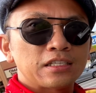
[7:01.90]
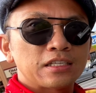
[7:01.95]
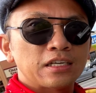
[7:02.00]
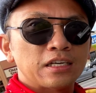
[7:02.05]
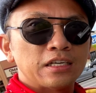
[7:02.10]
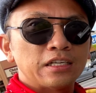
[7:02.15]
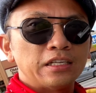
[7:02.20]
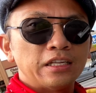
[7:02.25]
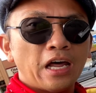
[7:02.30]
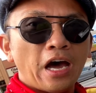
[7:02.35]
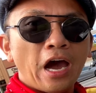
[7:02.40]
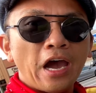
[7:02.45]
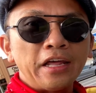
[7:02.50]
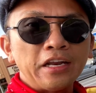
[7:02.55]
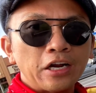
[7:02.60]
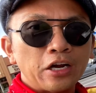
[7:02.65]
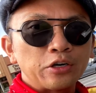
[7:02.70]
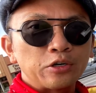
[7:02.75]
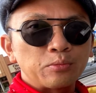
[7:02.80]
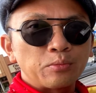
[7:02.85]
uh,
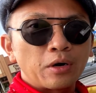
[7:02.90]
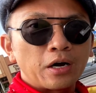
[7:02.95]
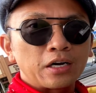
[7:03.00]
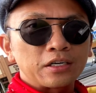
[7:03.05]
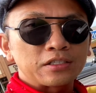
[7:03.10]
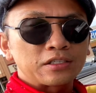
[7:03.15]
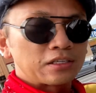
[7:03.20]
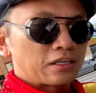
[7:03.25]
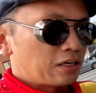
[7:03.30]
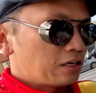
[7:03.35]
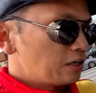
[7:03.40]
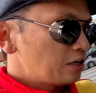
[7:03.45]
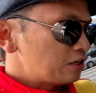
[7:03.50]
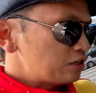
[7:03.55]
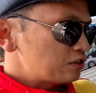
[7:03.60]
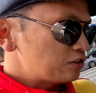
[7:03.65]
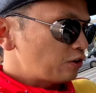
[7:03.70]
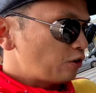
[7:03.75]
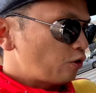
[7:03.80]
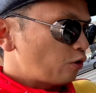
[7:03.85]
900 bucks
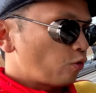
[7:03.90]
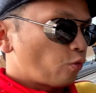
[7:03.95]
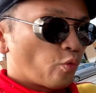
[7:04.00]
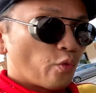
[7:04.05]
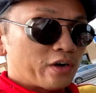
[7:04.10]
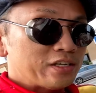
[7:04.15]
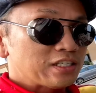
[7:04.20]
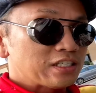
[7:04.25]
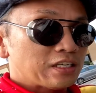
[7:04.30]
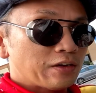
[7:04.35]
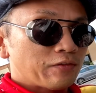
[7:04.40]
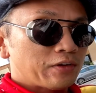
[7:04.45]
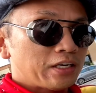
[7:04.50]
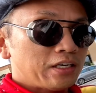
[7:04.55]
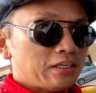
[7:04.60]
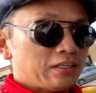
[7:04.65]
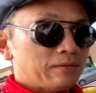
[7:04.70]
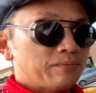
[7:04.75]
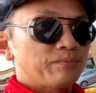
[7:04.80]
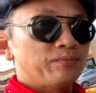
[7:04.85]
so
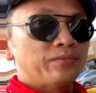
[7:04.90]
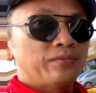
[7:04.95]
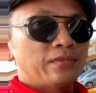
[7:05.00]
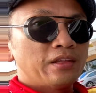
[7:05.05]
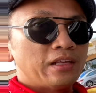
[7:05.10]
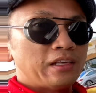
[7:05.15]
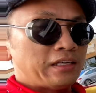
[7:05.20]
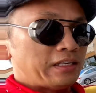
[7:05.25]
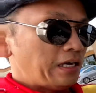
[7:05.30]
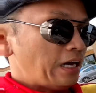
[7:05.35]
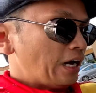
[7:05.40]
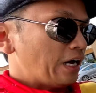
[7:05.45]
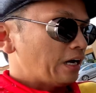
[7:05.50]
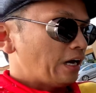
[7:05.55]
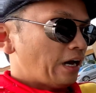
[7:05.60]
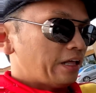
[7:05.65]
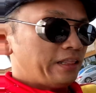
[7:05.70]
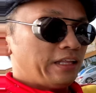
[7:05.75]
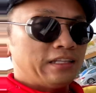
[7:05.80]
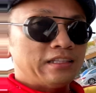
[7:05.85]
170 yeah i
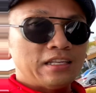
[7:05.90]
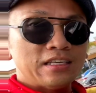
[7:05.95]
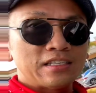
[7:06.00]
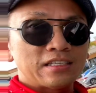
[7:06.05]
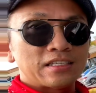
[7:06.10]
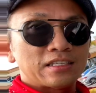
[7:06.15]
think this is